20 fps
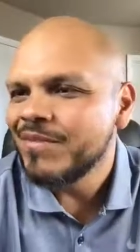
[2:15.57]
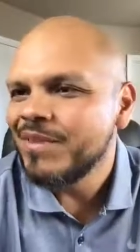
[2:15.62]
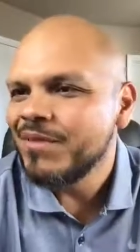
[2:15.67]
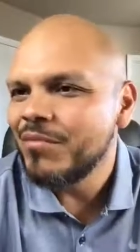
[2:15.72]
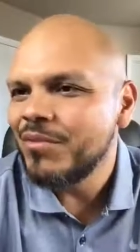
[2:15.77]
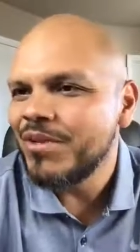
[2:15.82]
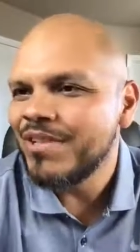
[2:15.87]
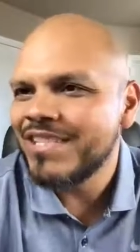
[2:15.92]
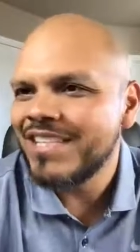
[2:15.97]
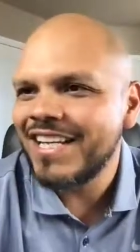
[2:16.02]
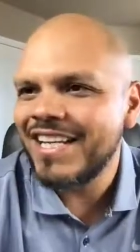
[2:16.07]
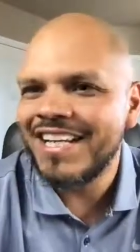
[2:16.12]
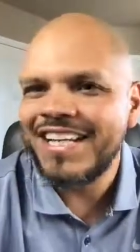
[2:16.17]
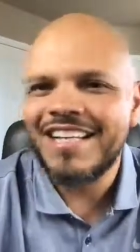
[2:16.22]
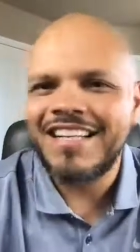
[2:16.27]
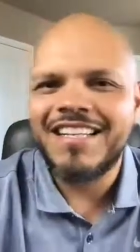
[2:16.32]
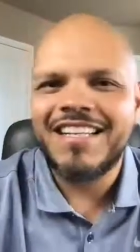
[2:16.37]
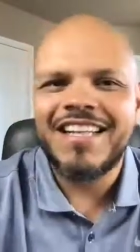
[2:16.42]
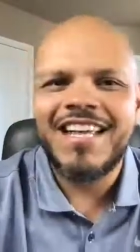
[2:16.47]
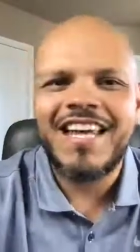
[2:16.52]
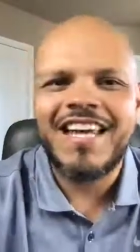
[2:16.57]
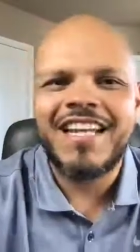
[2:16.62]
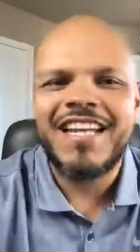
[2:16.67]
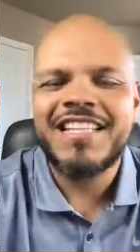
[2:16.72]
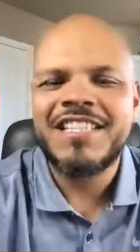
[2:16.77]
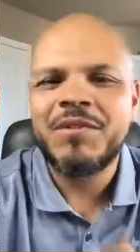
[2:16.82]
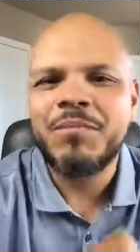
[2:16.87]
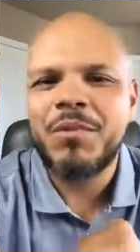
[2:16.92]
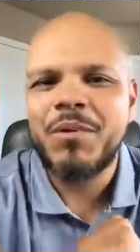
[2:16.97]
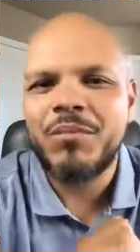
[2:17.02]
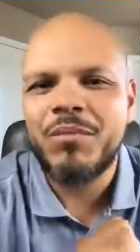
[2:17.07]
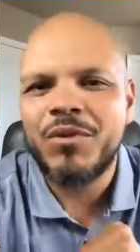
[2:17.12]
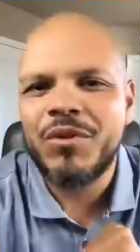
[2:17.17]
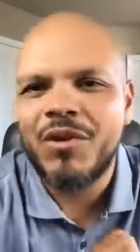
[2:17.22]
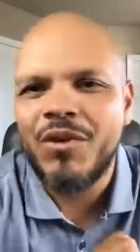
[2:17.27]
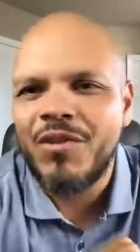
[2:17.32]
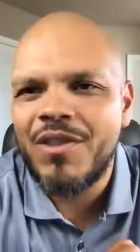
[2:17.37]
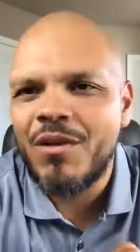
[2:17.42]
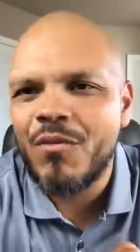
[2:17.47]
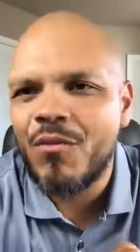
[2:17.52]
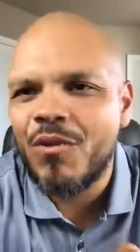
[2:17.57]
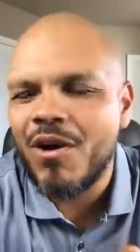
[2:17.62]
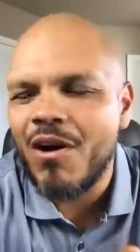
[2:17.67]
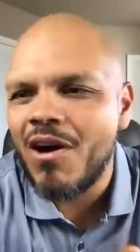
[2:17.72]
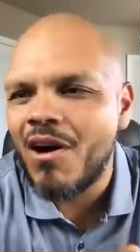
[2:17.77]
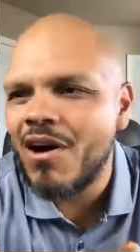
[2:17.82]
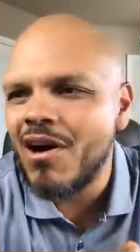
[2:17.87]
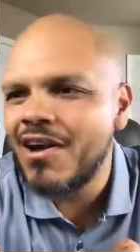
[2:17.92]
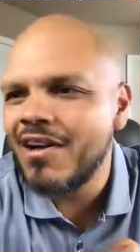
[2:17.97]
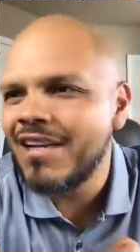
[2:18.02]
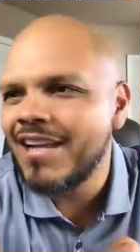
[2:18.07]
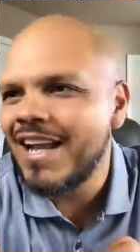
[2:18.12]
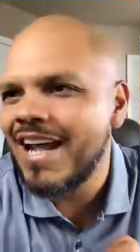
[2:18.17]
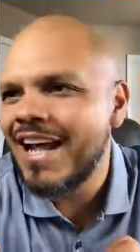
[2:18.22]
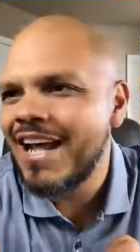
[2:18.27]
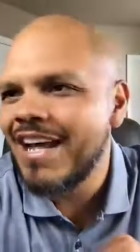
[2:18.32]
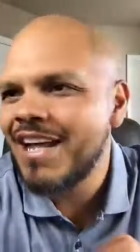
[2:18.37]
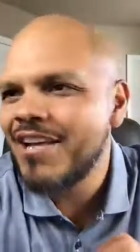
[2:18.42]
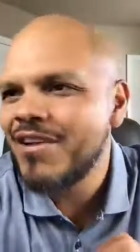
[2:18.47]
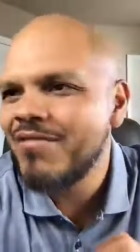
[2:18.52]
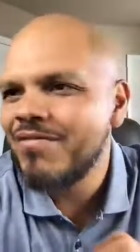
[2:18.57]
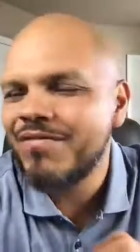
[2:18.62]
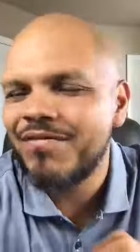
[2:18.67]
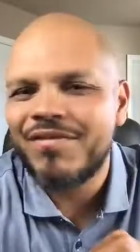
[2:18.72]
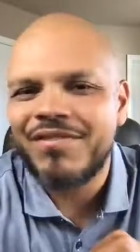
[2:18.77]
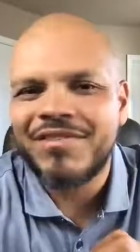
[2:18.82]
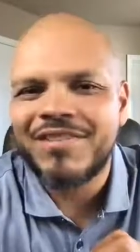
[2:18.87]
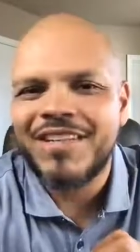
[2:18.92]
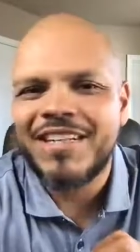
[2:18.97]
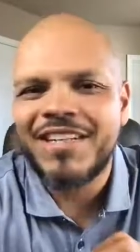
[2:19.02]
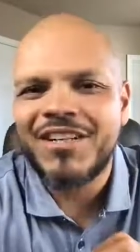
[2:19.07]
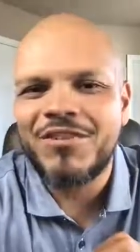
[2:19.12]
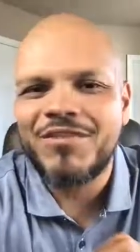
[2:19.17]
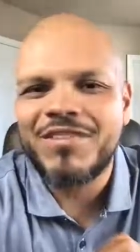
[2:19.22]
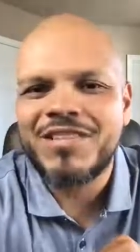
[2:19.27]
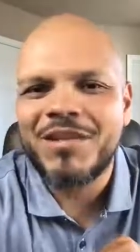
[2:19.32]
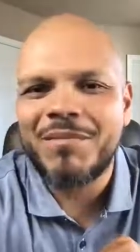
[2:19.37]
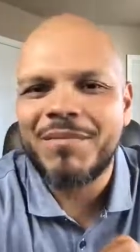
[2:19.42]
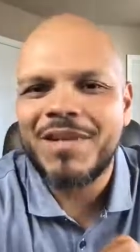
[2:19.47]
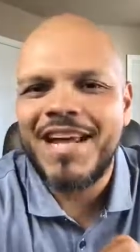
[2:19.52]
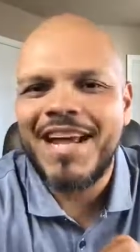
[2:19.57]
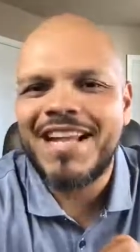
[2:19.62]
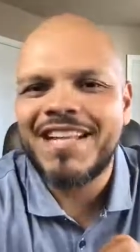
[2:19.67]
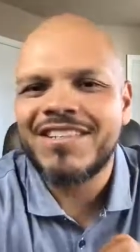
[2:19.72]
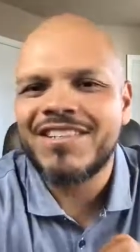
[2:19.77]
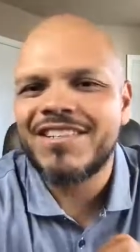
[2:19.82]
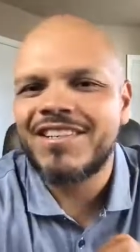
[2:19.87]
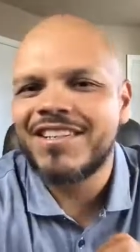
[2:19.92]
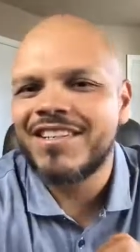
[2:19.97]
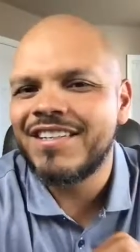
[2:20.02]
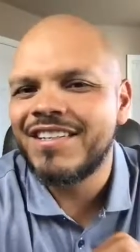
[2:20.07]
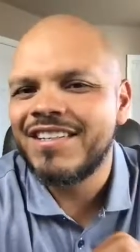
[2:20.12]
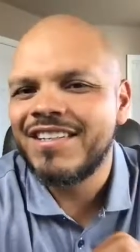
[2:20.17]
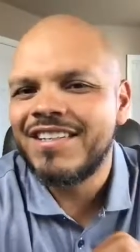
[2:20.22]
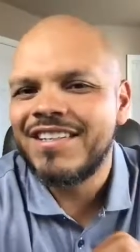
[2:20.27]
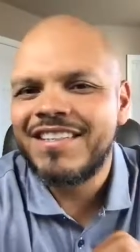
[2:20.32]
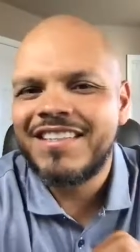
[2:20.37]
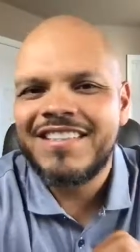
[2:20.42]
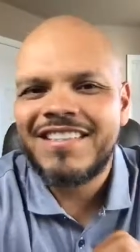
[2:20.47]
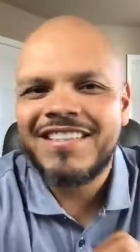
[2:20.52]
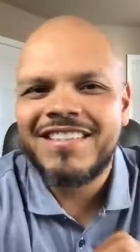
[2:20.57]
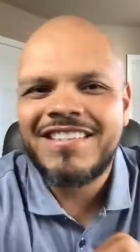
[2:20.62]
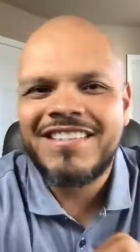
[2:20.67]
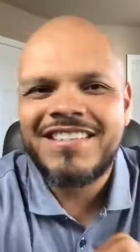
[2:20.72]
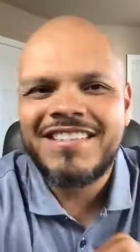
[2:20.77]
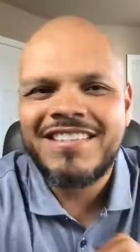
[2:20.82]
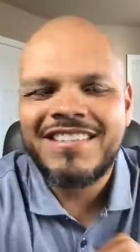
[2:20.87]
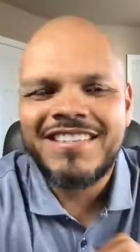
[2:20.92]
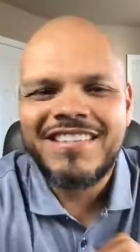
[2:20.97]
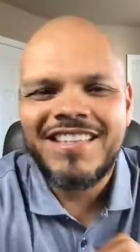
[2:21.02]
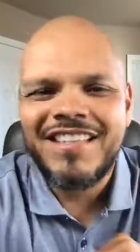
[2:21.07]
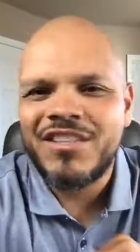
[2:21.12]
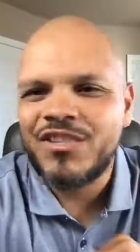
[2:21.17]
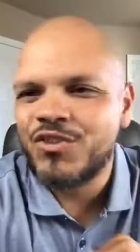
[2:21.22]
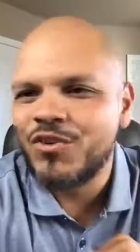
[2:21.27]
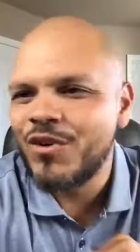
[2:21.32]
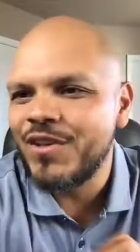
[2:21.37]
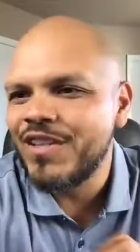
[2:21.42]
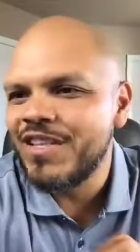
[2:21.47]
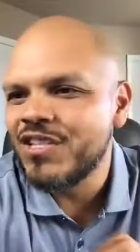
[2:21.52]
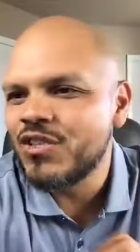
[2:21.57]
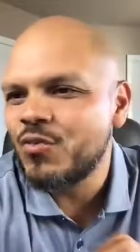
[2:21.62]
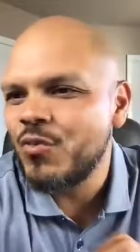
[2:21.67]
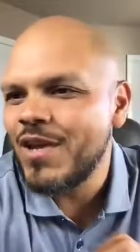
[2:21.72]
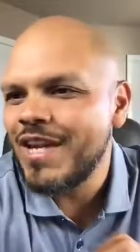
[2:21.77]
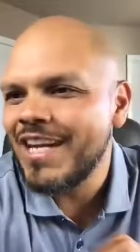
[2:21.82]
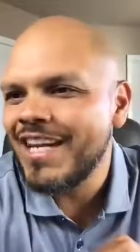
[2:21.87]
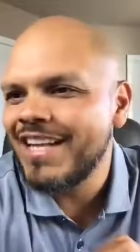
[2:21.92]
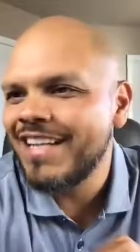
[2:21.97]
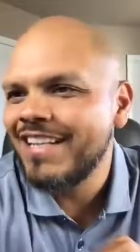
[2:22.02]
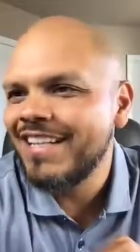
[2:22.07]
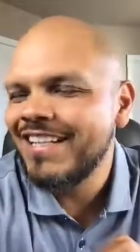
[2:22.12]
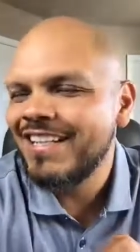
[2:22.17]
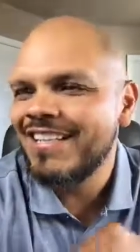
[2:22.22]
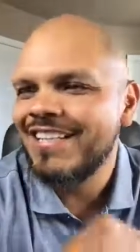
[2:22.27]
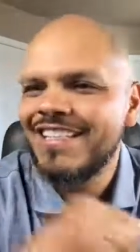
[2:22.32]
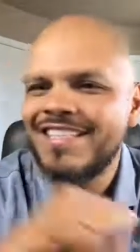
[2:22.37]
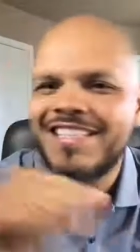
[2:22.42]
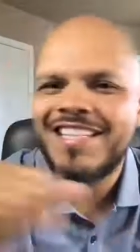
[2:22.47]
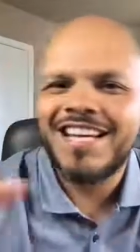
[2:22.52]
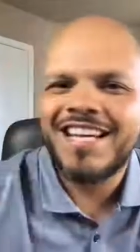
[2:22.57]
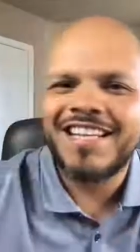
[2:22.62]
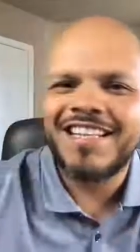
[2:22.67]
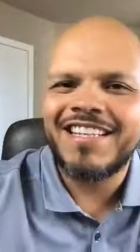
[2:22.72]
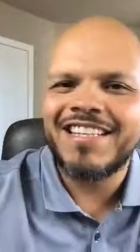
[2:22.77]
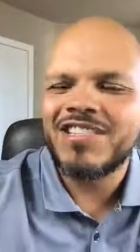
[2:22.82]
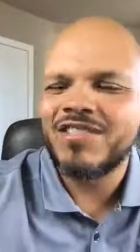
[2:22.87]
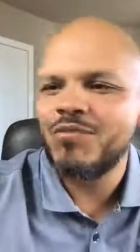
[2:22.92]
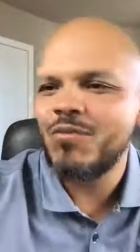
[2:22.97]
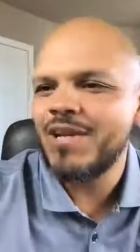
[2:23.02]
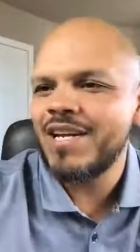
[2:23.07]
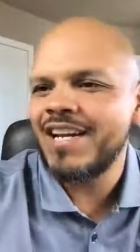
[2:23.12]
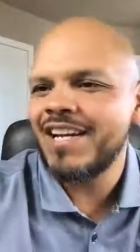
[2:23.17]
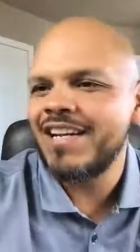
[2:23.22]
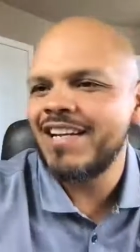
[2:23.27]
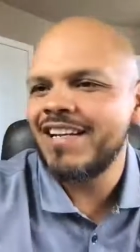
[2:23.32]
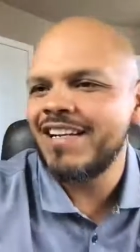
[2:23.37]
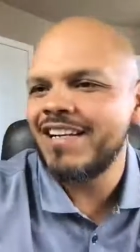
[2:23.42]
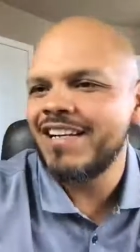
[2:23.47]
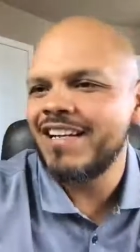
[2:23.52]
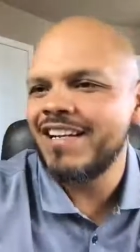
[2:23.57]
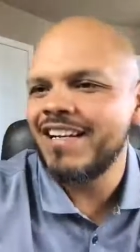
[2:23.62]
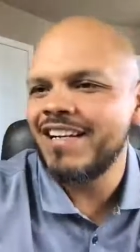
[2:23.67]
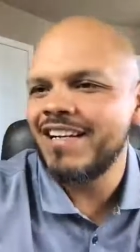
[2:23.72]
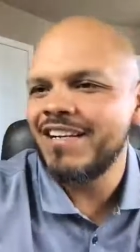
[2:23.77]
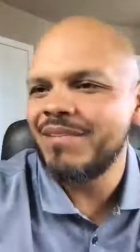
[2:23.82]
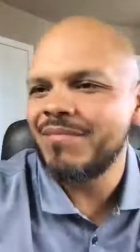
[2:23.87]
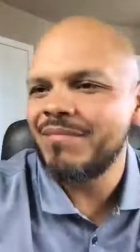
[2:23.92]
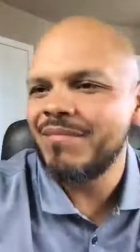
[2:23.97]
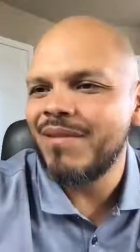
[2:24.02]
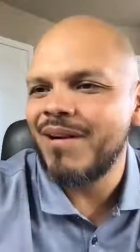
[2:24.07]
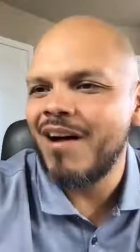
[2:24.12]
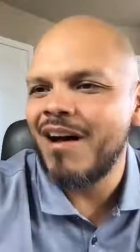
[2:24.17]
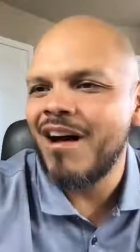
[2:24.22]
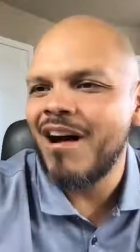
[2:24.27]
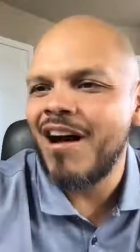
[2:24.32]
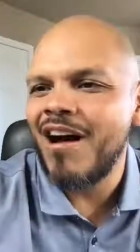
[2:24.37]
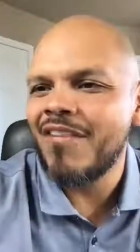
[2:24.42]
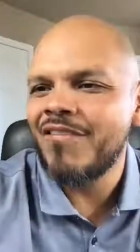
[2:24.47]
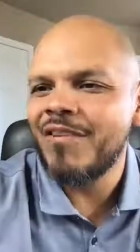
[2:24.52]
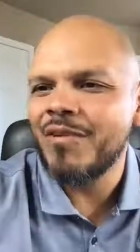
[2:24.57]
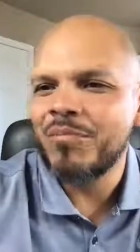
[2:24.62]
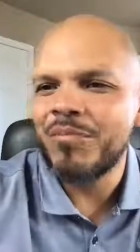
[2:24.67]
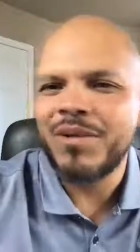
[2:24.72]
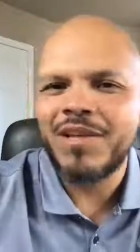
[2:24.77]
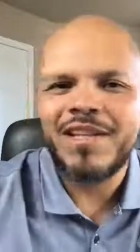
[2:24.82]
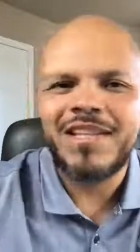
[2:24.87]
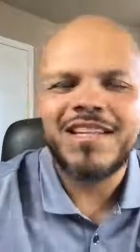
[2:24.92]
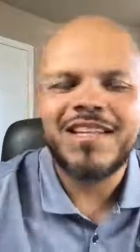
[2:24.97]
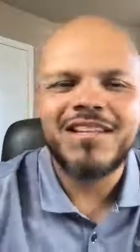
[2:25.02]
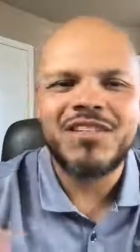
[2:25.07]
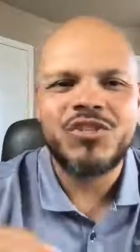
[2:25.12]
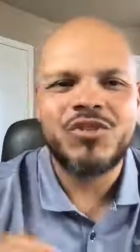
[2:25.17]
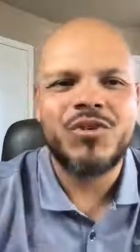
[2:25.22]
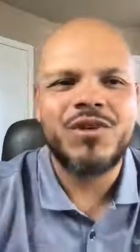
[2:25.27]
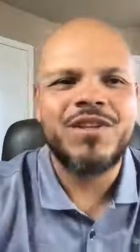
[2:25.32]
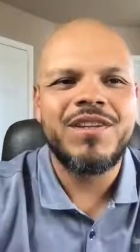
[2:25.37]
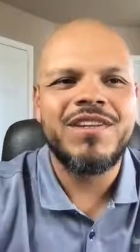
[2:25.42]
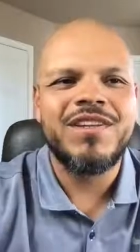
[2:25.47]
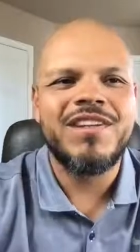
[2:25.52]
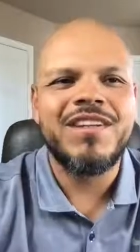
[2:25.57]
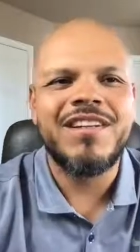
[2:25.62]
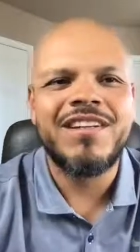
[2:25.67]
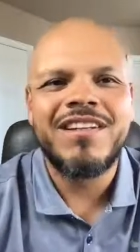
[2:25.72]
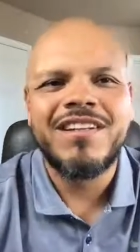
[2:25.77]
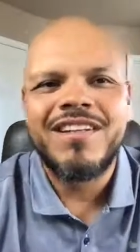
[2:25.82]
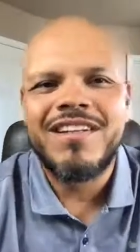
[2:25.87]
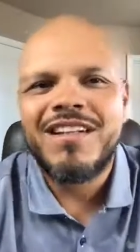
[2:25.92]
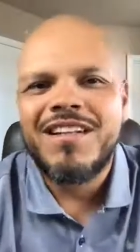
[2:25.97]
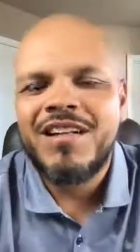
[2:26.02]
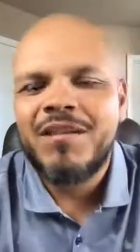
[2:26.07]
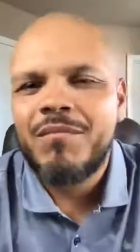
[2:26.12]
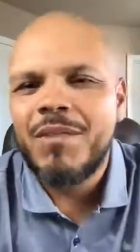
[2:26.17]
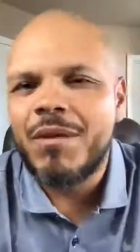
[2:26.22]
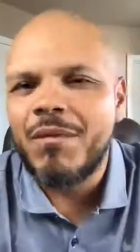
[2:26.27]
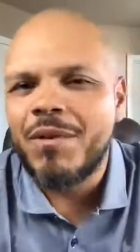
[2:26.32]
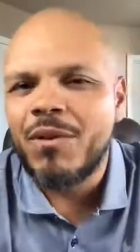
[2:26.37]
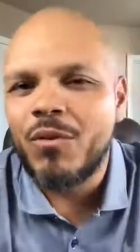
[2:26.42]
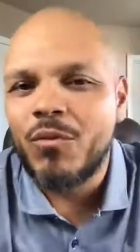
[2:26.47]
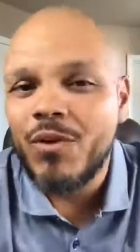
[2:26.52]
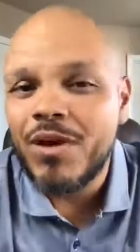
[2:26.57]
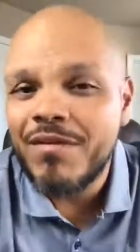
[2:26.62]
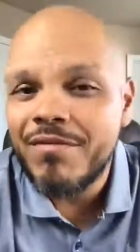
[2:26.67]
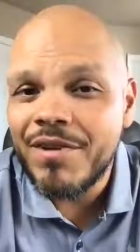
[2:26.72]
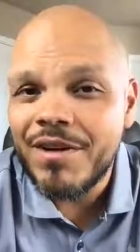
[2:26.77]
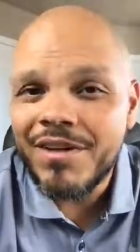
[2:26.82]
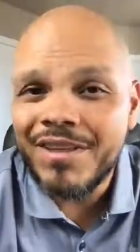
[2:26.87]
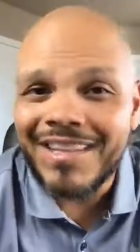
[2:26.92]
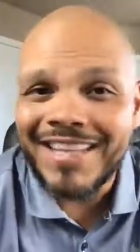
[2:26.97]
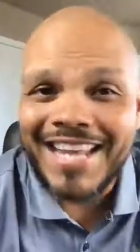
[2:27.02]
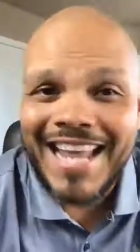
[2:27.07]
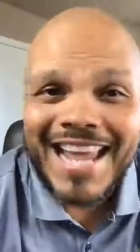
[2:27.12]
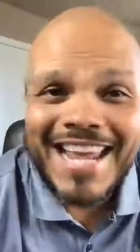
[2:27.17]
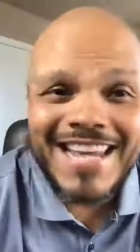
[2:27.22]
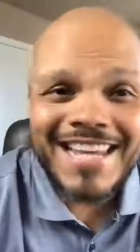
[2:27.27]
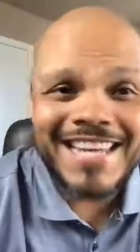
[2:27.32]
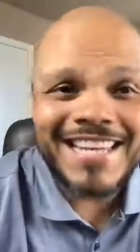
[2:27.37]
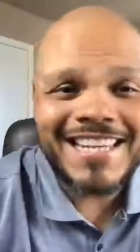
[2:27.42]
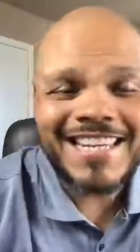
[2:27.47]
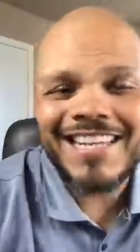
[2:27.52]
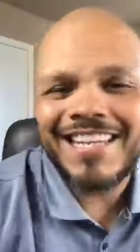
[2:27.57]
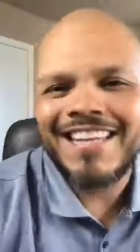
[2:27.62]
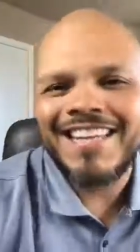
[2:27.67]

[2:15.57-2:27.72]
Appreciate it. Hey, let some people know that we're on live. I know some dads are enjoying this weekend, taking this weekend uh, off completely, enjoying the maybe the river, the lake.